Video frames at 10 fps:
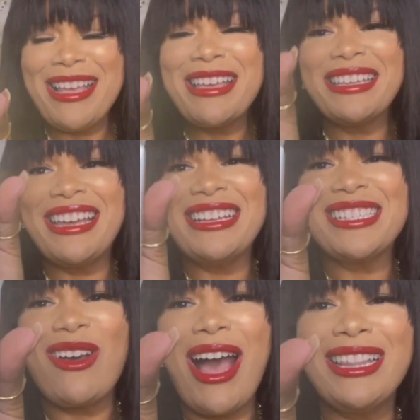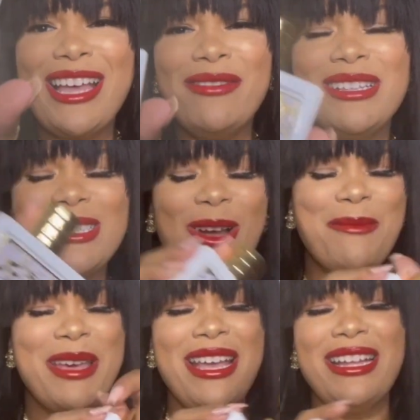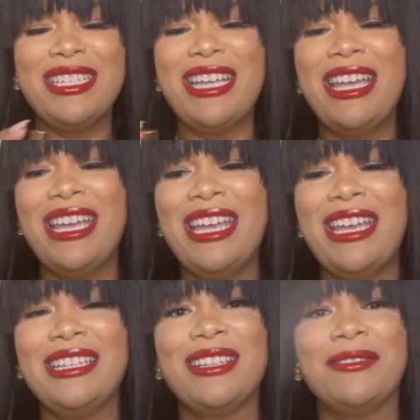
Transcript: yeah, so I love this so much. It is